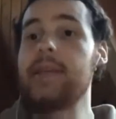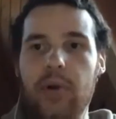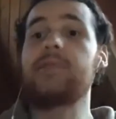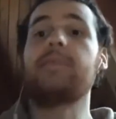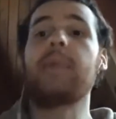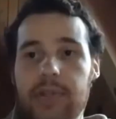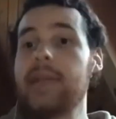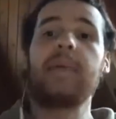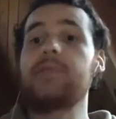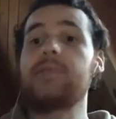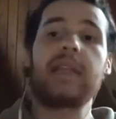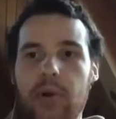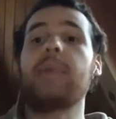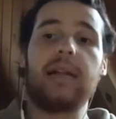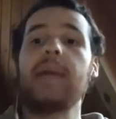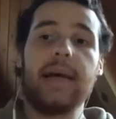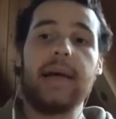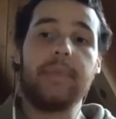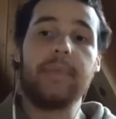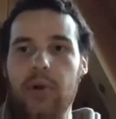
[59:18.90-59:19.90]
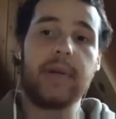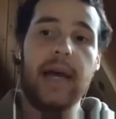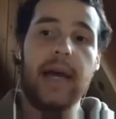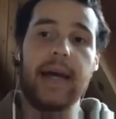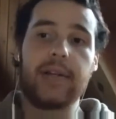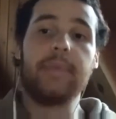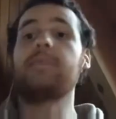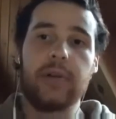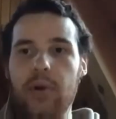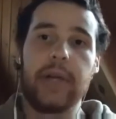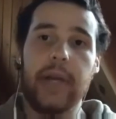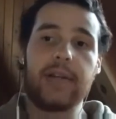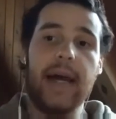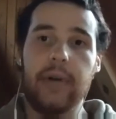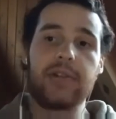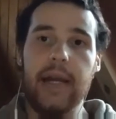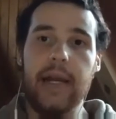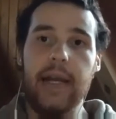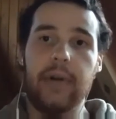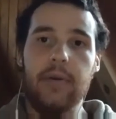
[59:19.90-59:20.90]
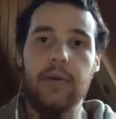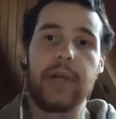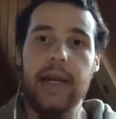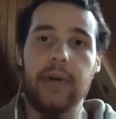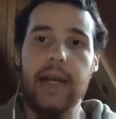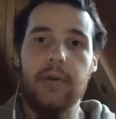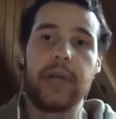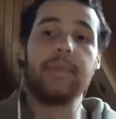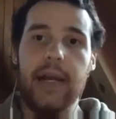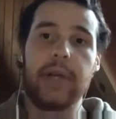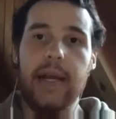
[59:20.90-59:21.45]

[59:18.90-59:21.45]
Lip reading: may be the clip actually right here of what we're doing.